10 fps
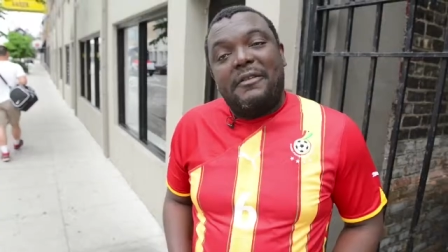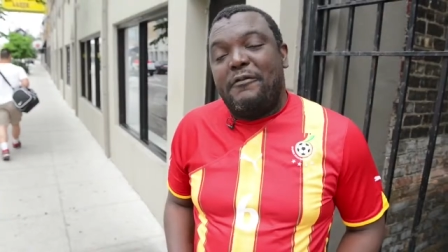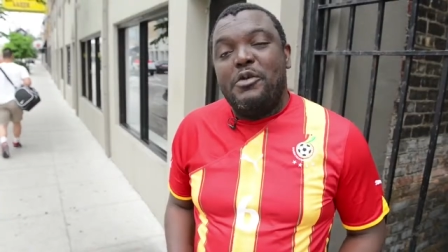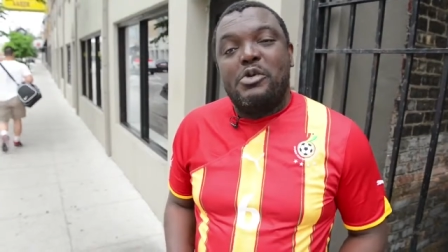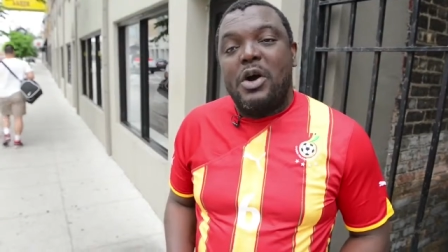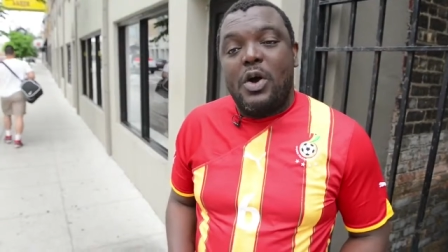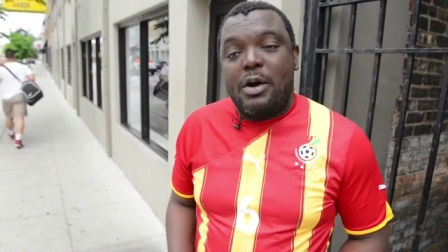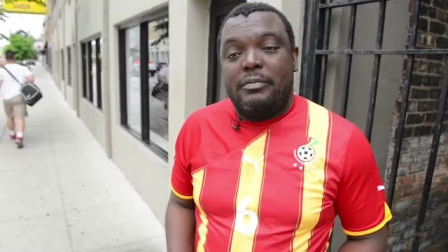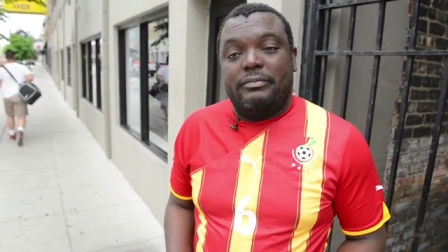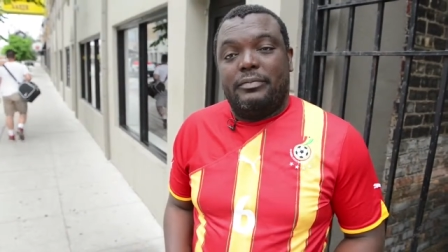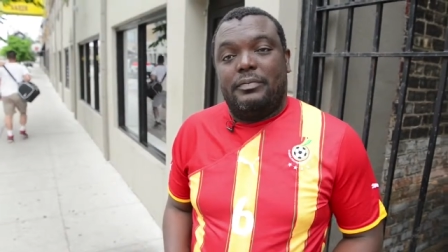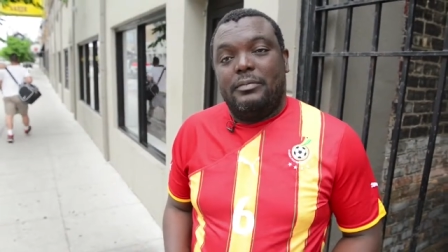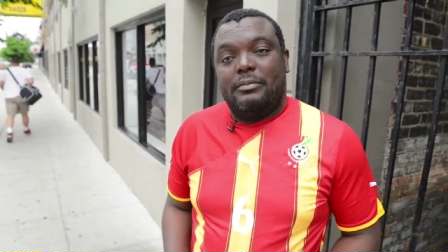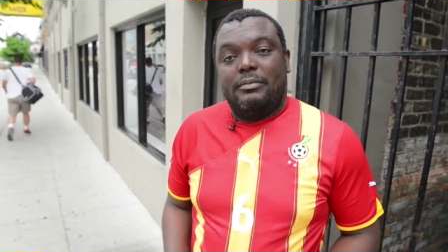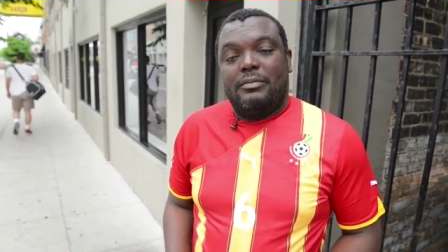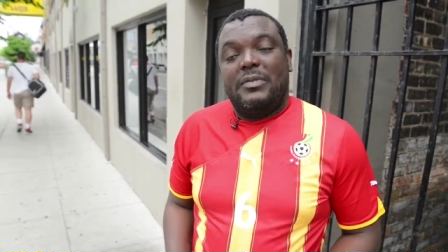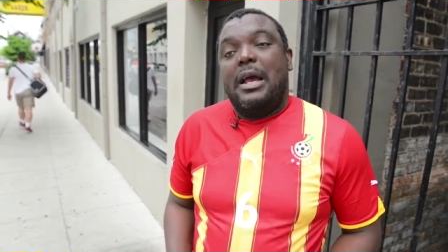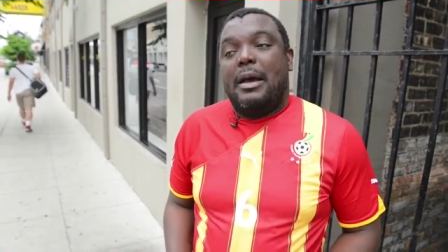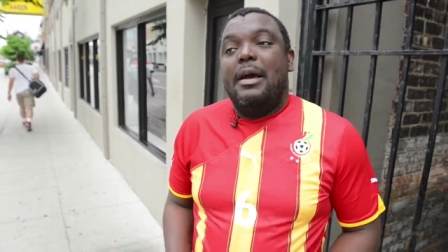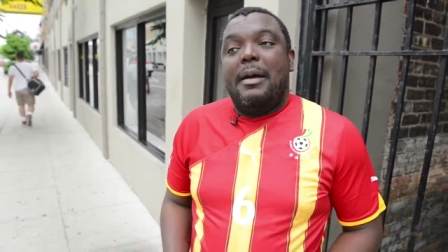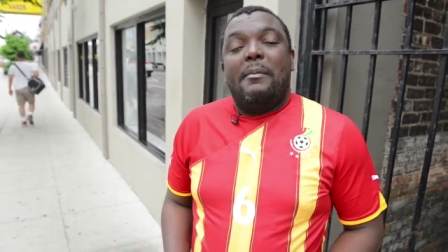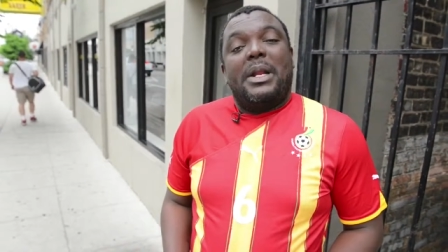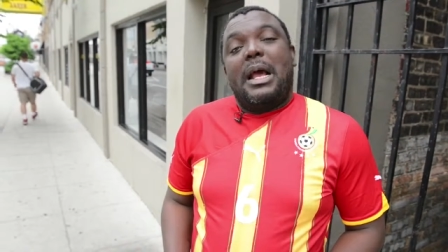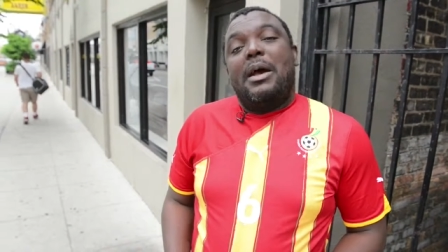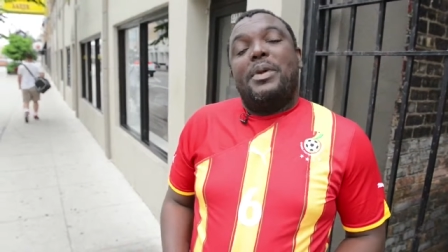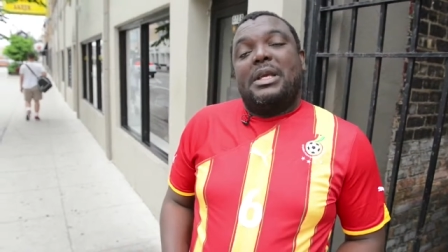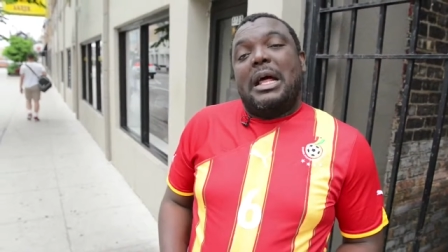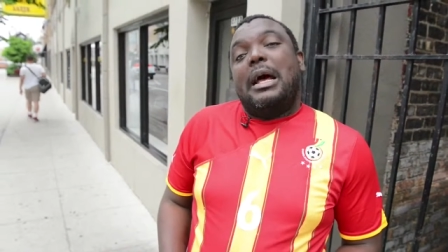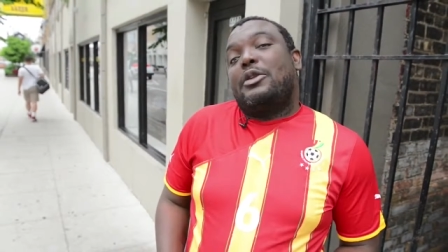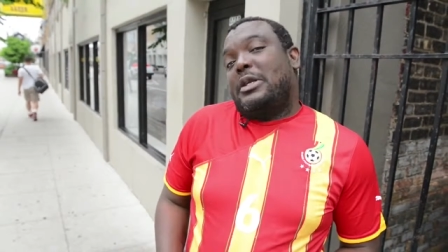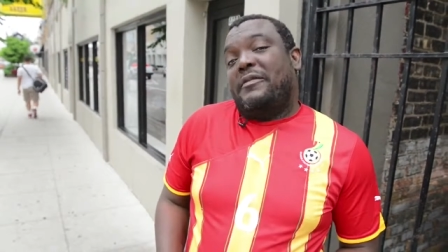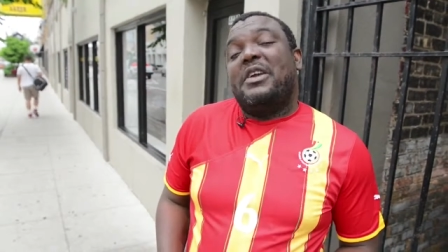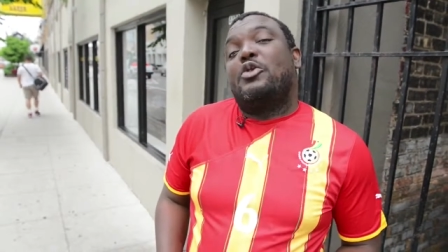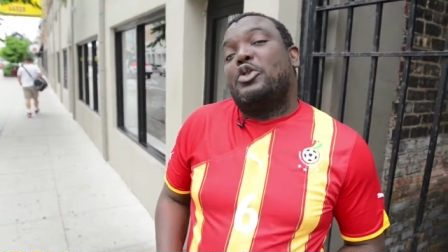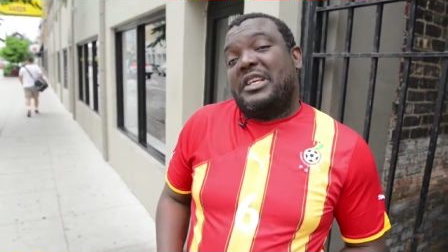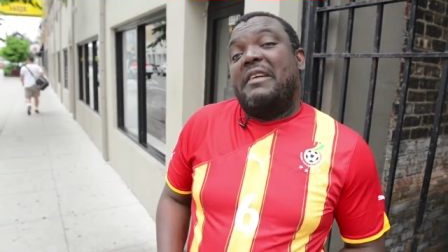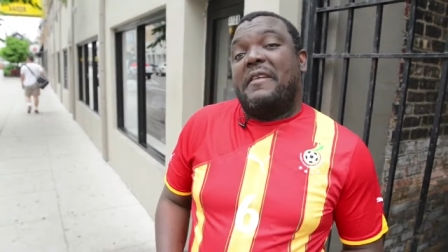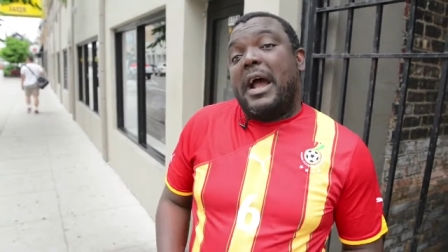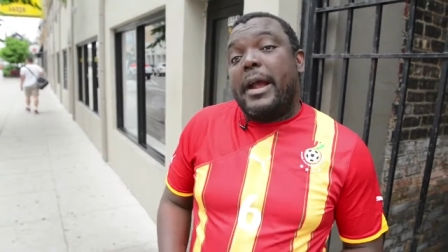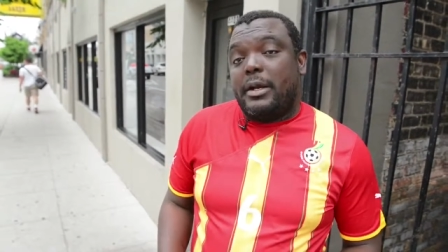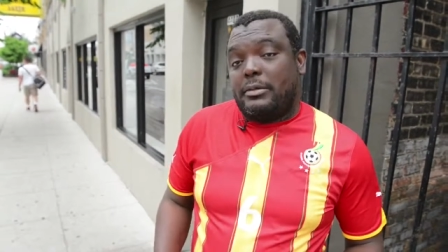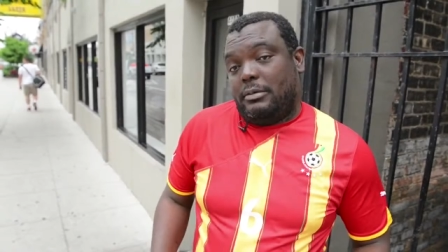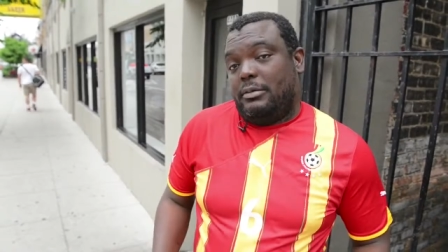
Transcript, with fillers: if we go home. Yeah, but I'll be glad if the coach get fired.